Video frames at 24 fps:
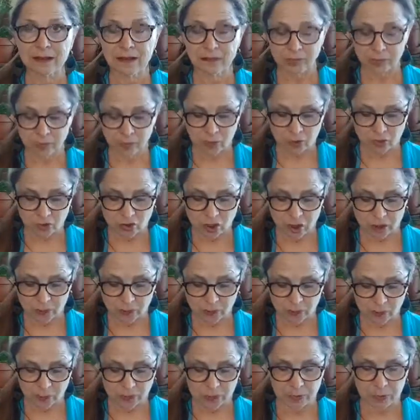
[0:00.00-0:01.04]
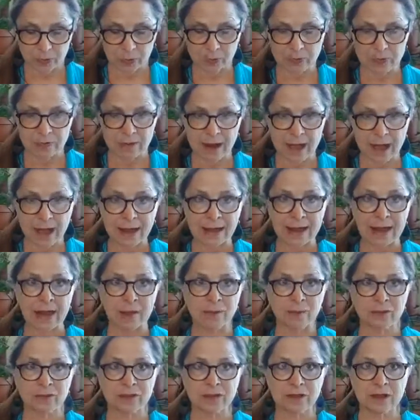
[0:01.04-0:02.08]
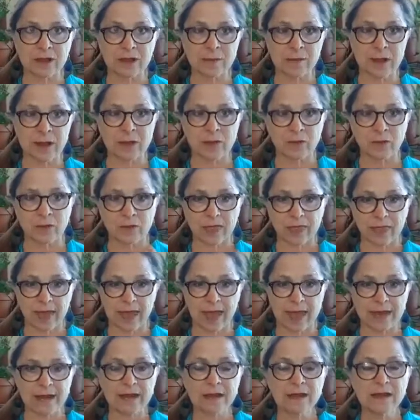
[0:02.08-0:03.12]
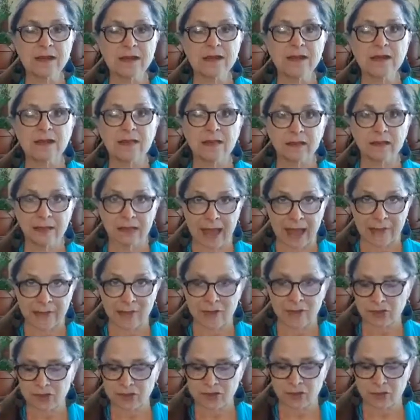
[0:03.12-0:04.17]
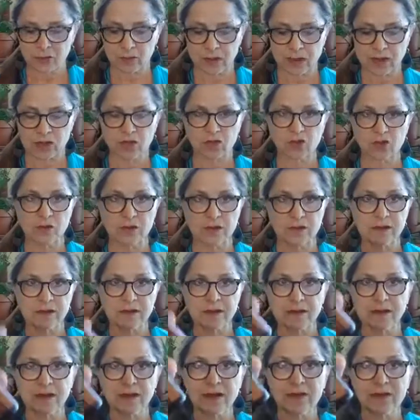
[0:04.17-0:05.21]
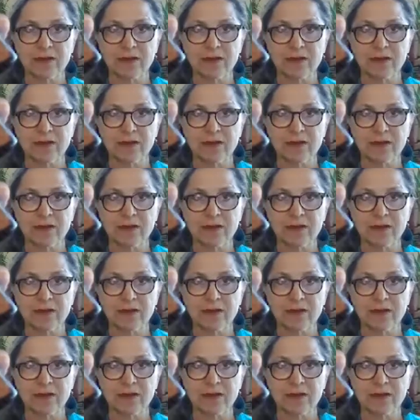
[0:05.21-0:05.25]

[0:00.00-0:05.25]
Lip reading: throat chakra where we're not able to come out with that, the lavender is a great choice.